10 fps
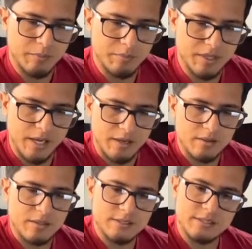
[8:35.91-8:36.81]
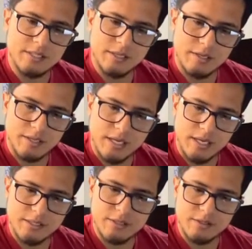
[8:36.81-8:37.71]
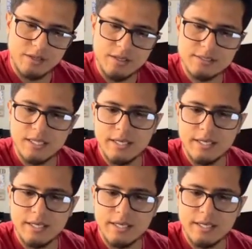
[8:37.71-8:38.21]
But yeah, let's see here. Kathy and the dogs.